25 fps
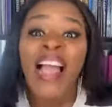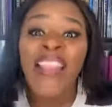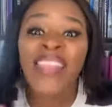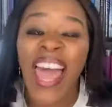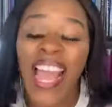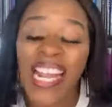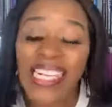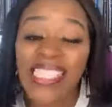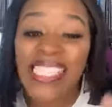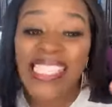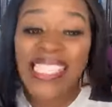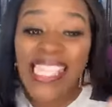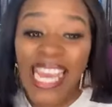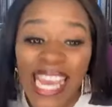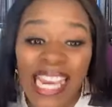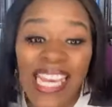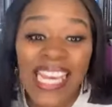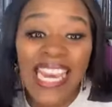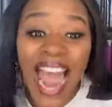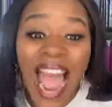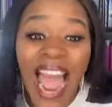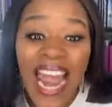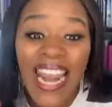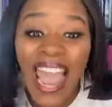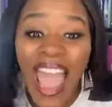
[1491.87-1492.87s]
that did
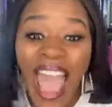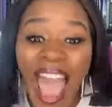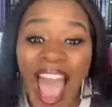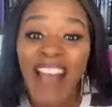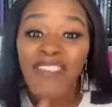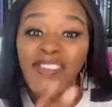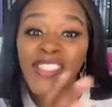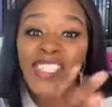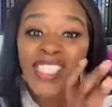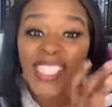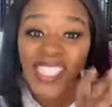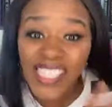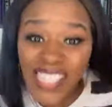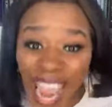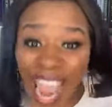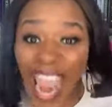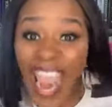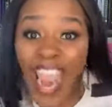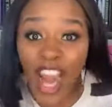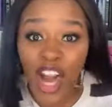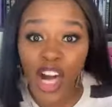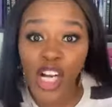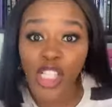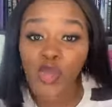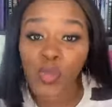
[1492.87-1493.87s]
not have
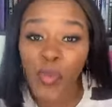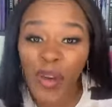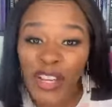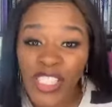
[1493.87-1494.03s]
stairs,